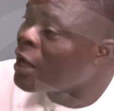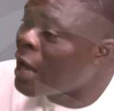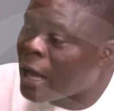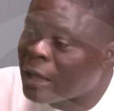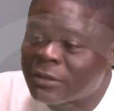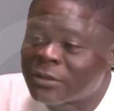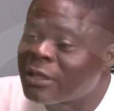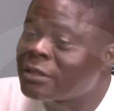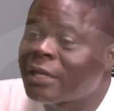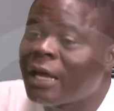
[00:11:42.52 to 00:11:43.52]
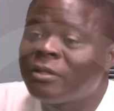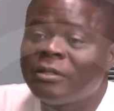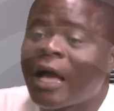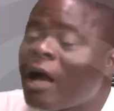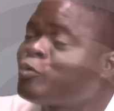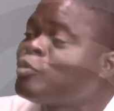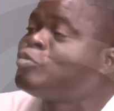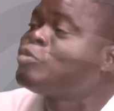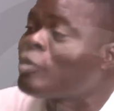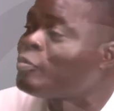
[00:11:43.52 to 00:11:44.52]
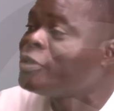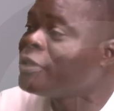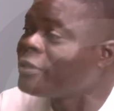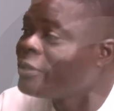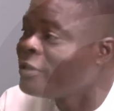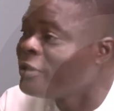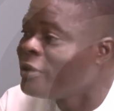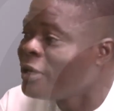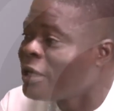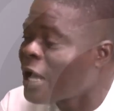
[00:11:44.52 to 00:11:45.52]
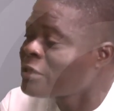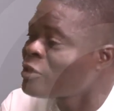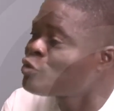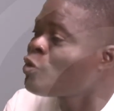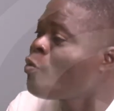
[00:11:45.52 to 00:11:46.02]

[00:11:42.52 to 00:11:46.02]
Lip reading: And they said, I have to do something. I said, so